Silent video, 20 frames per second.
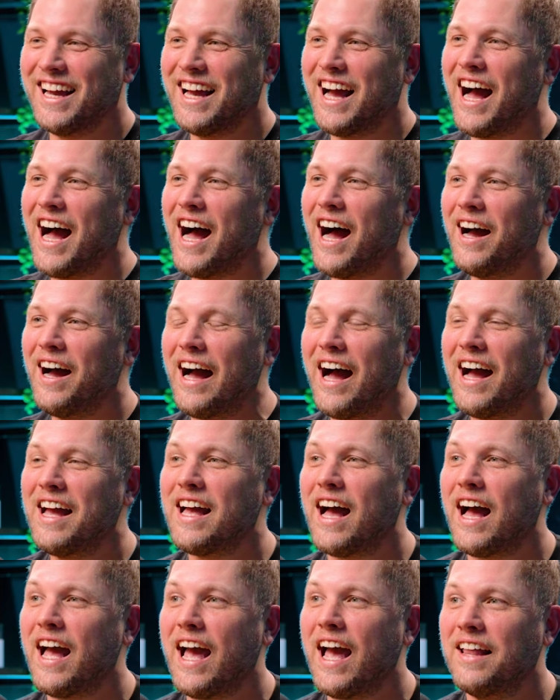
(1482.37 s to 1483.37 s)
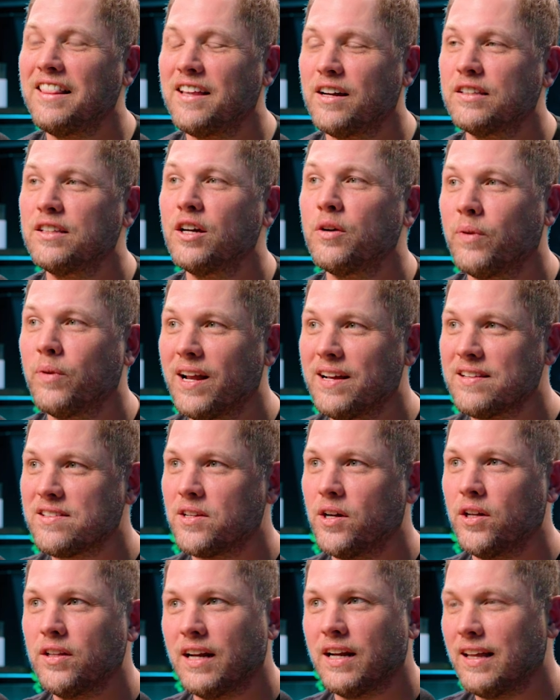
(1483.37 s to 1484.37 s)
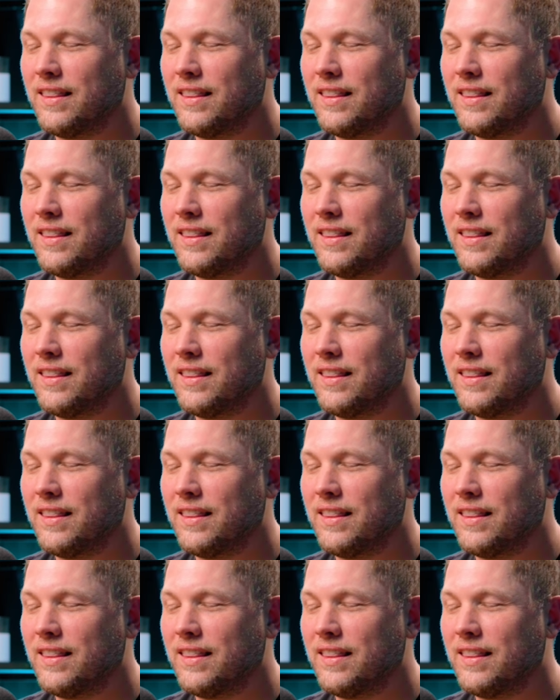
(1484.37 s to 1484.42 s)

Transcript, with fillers: I, I, I had when I sold it,